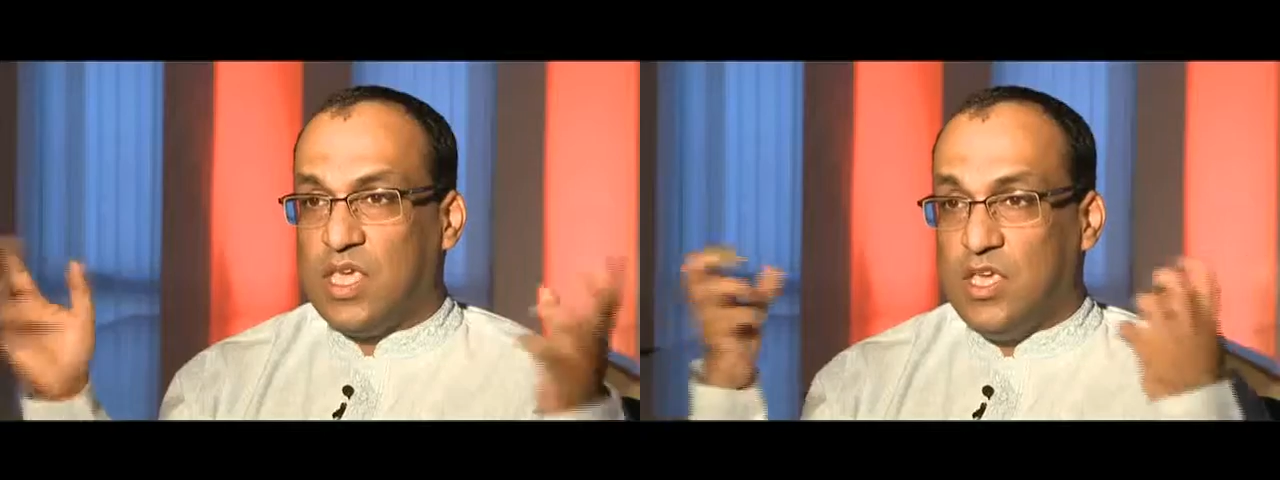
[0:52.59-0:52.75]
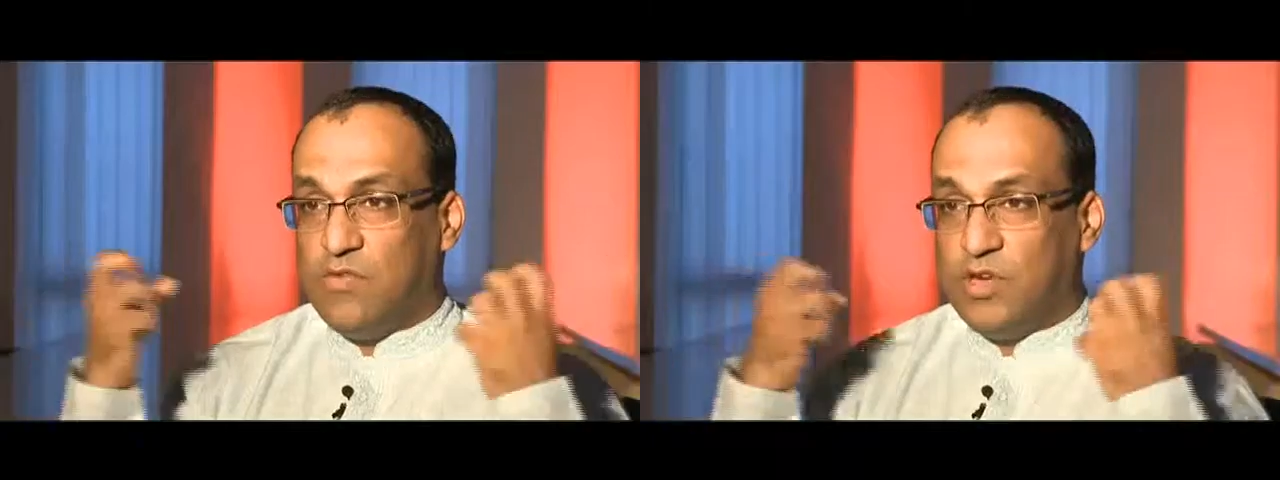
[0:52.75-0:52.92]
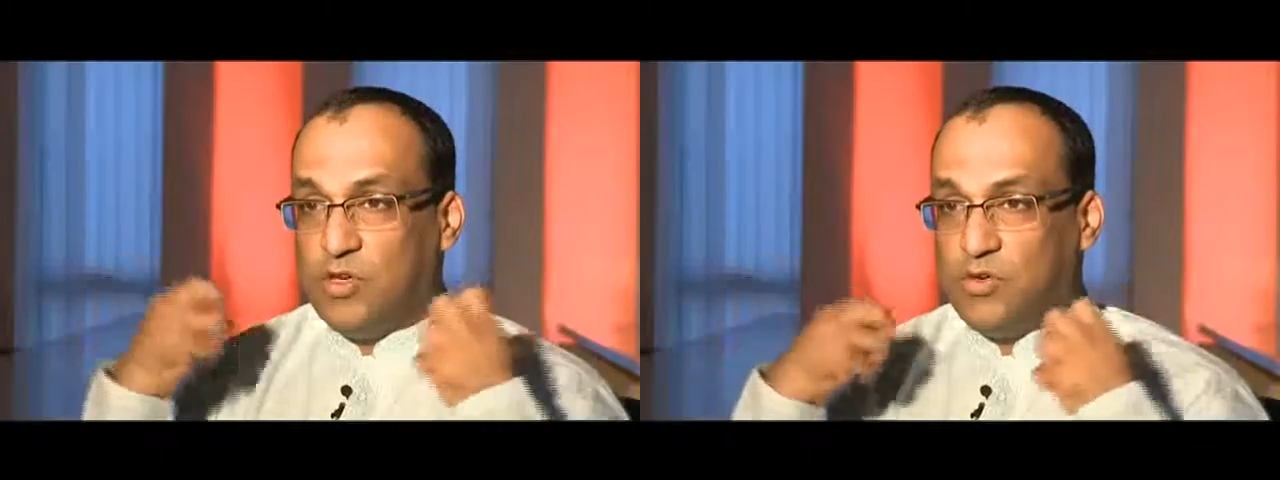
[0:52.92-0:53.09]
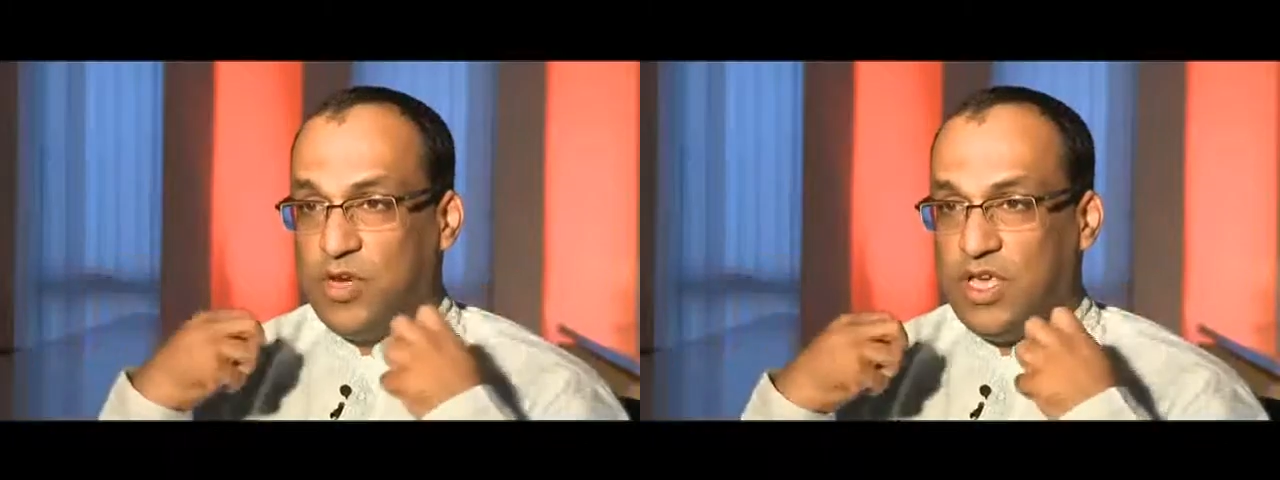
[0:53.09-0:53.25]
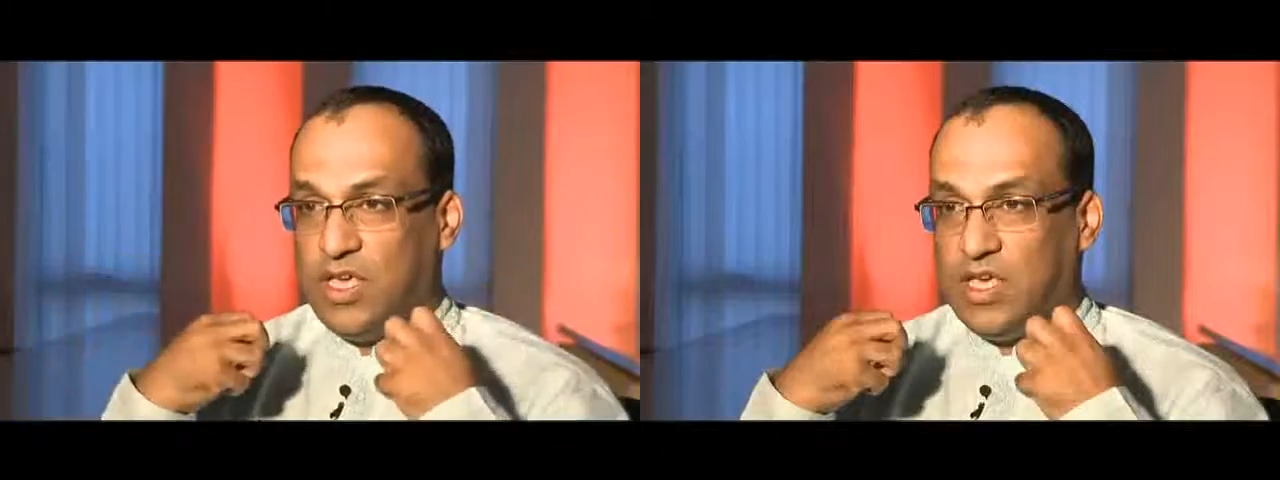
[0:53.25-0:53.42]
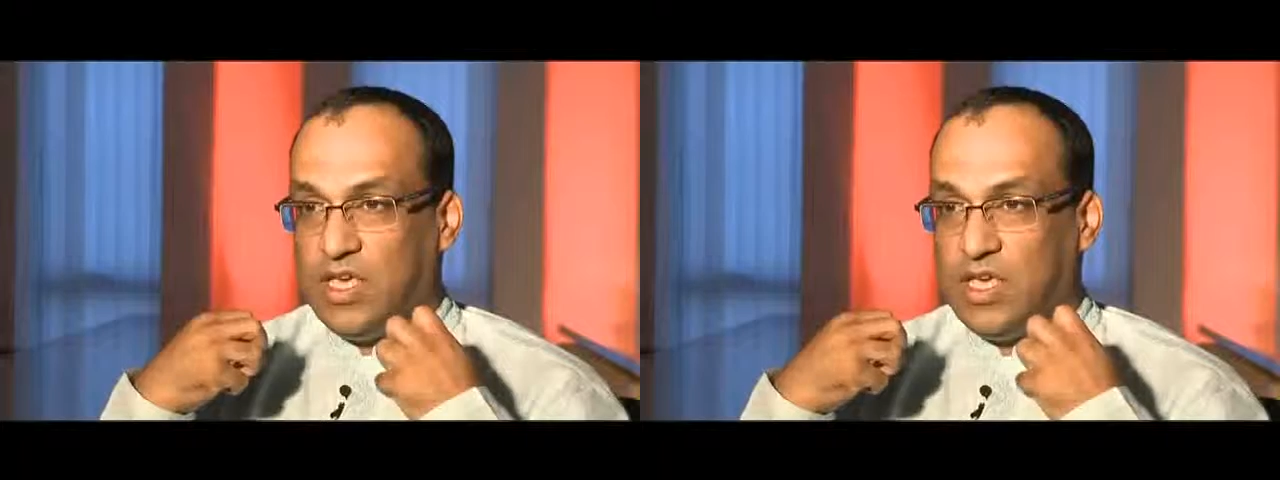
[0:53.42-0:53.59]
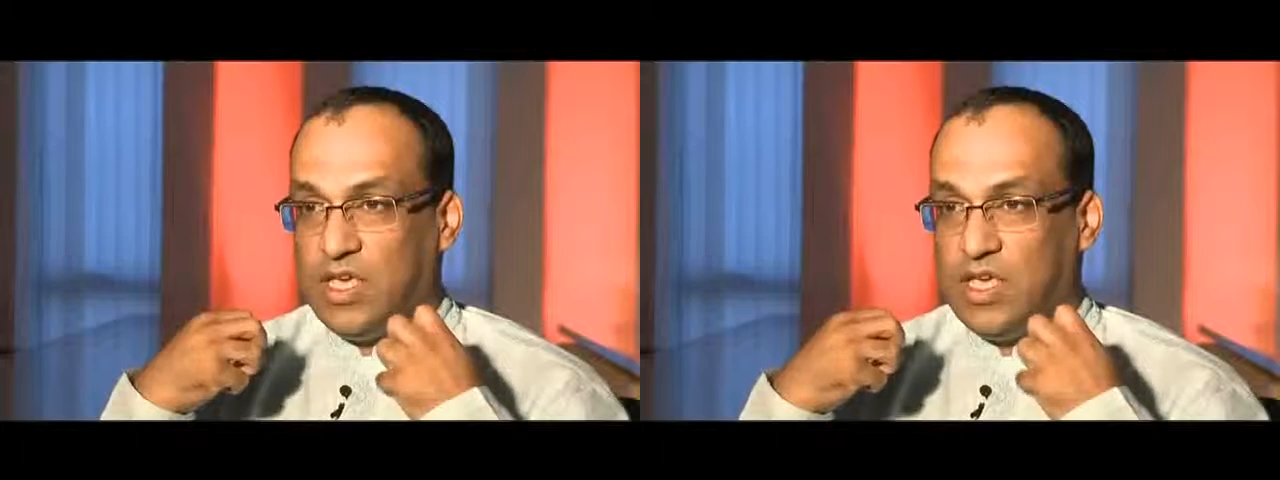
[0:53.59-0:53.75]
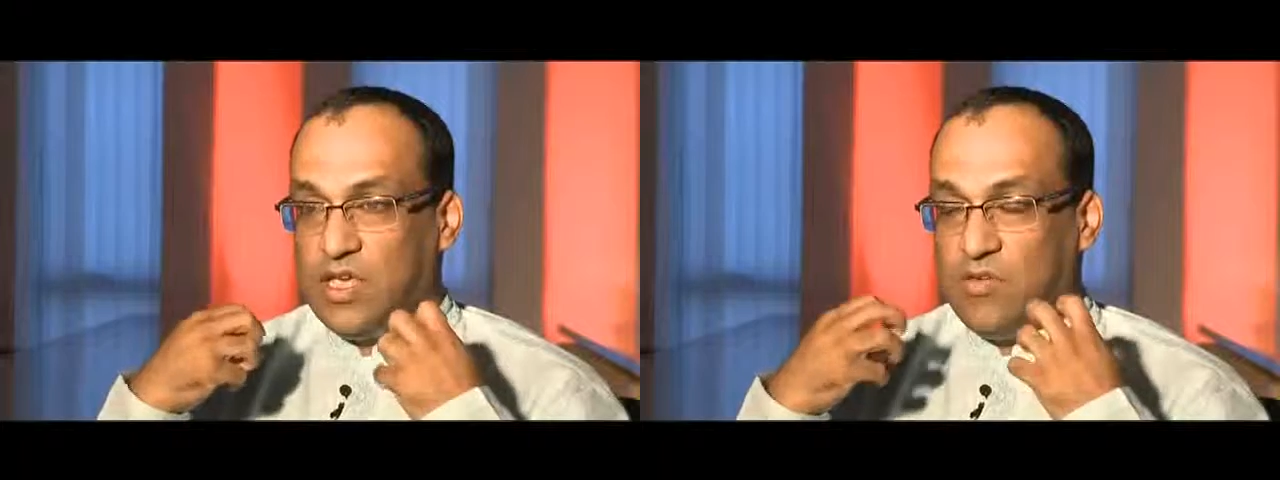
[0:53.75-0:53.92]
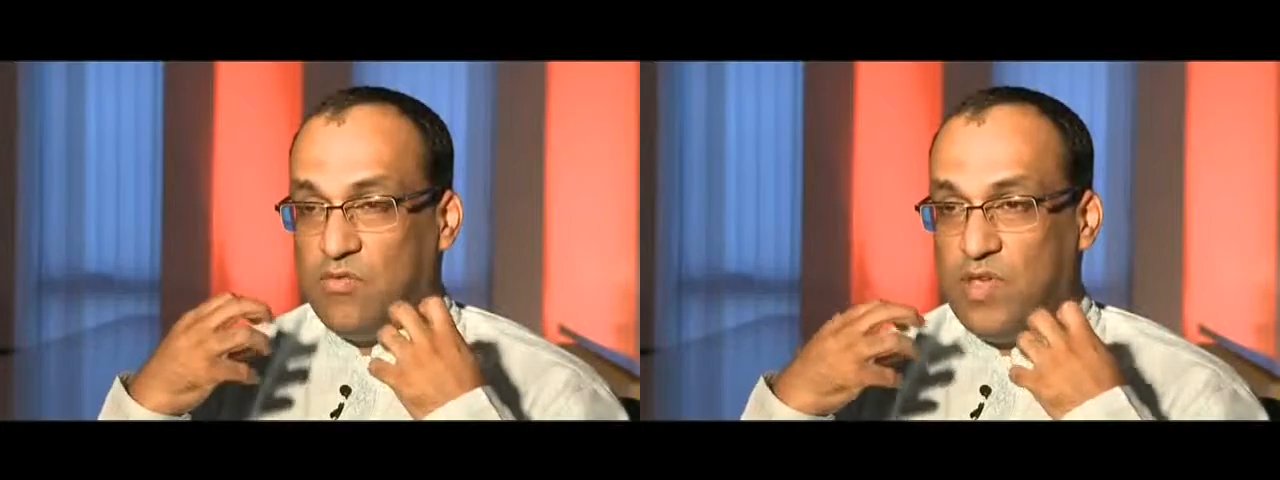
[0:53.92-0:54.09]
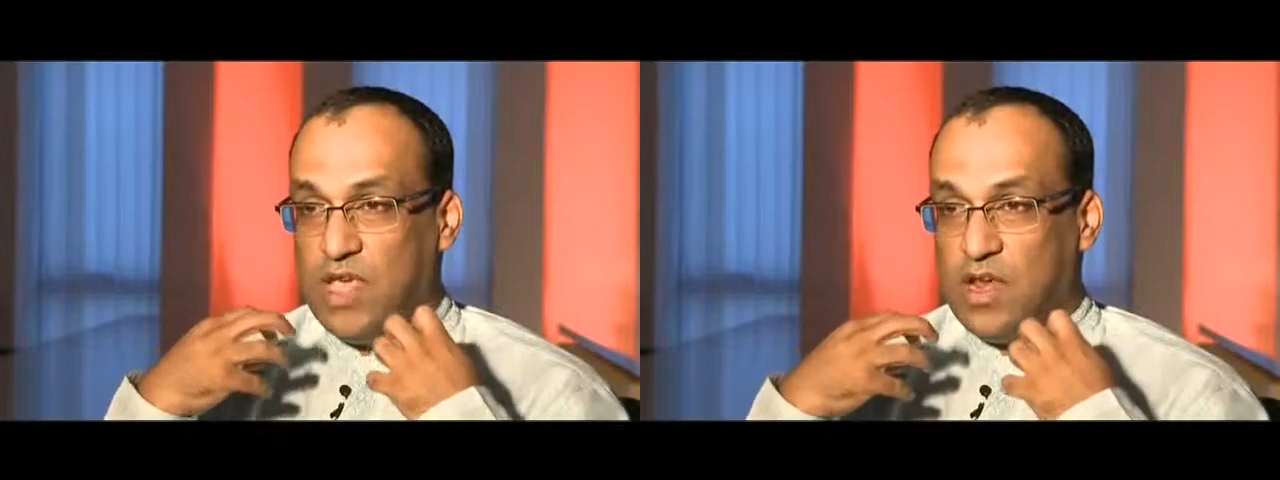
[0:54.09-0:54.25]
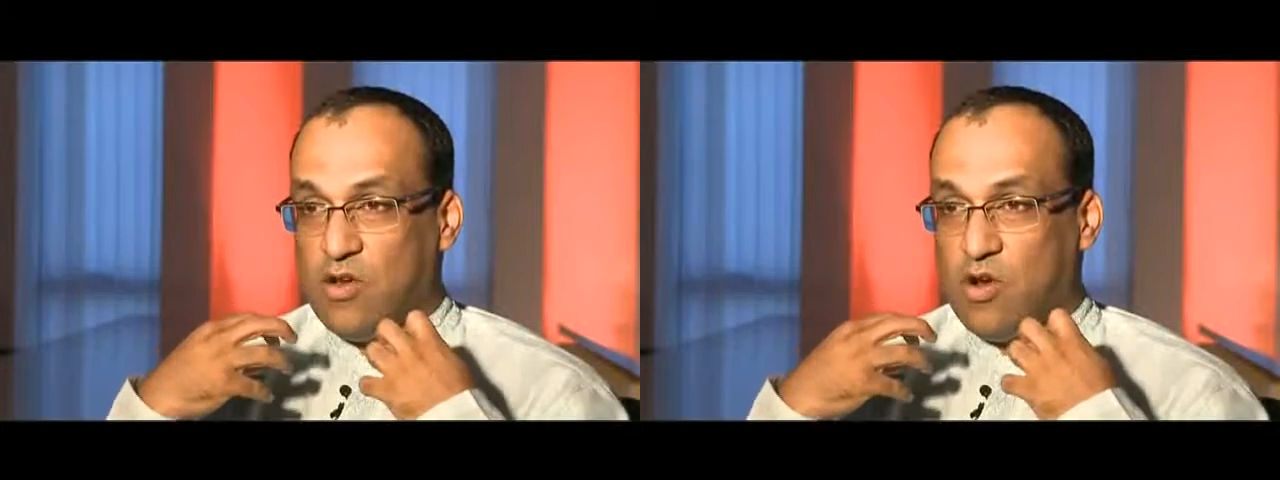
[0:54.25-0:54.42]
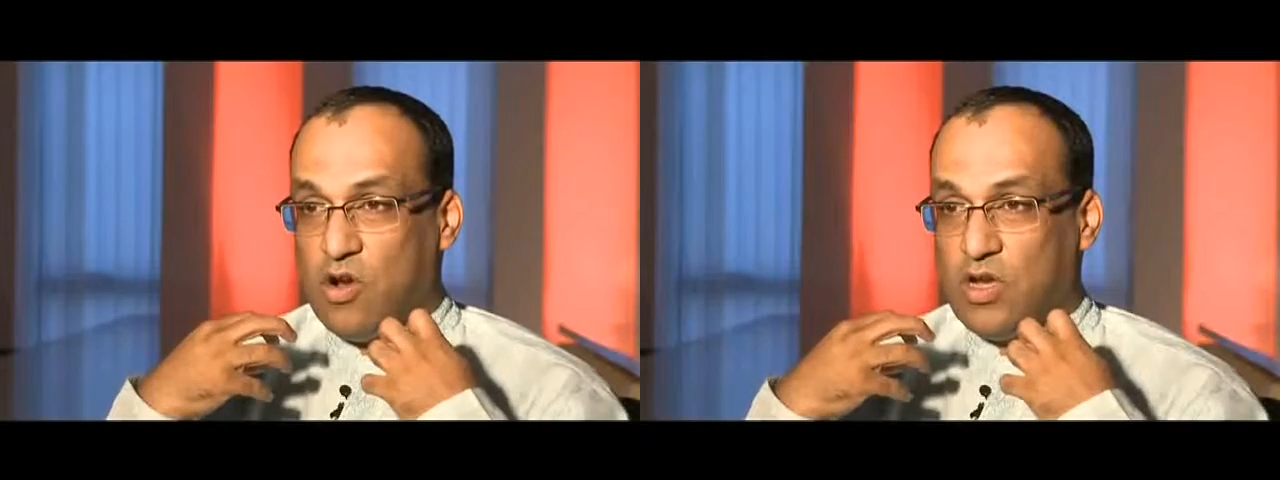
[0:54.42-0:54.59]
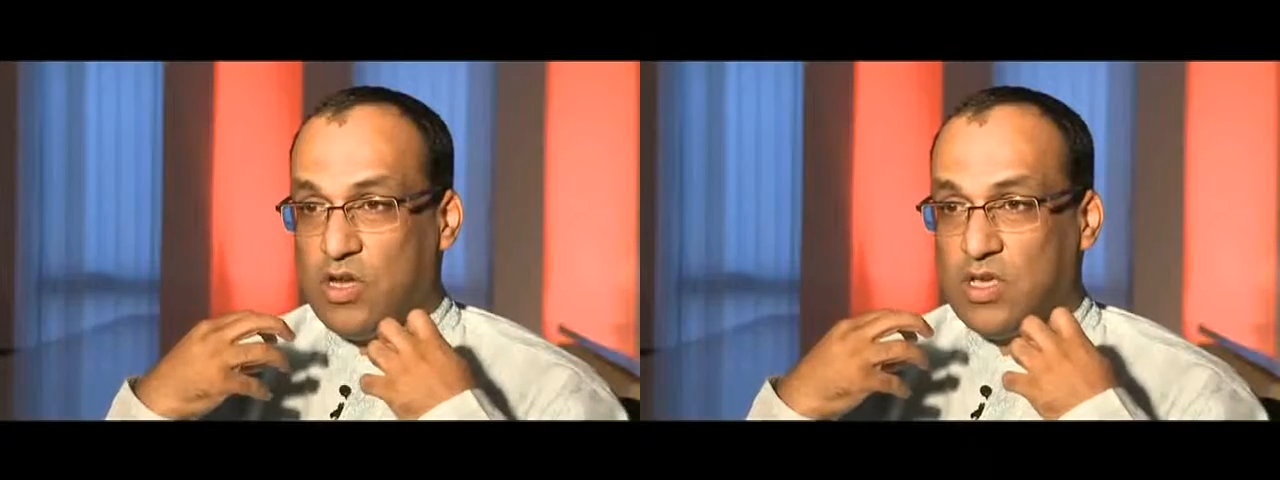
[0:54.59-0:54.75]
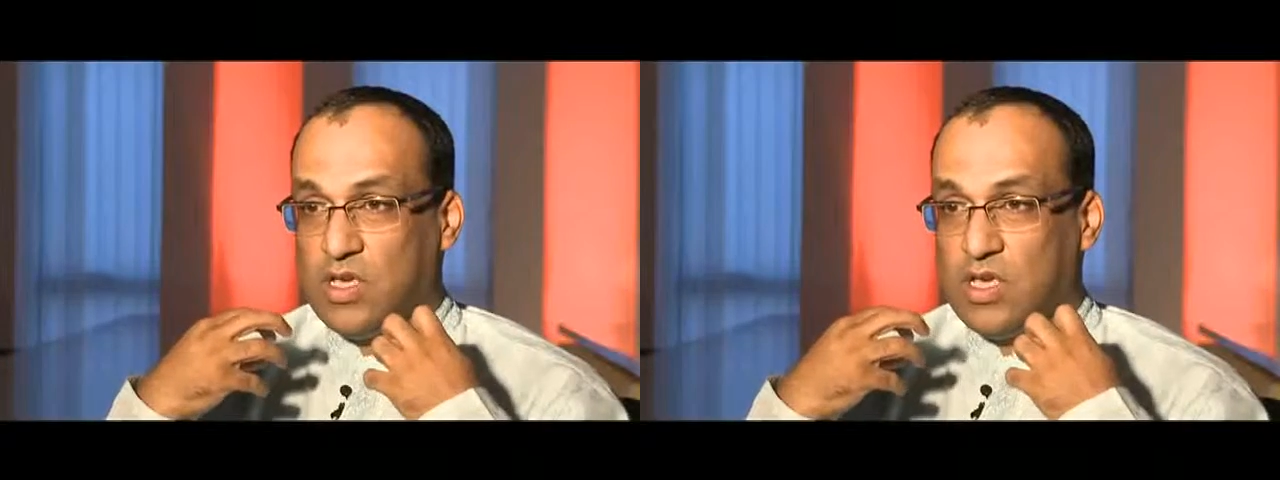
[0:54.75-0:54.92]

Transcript: Even today, we are not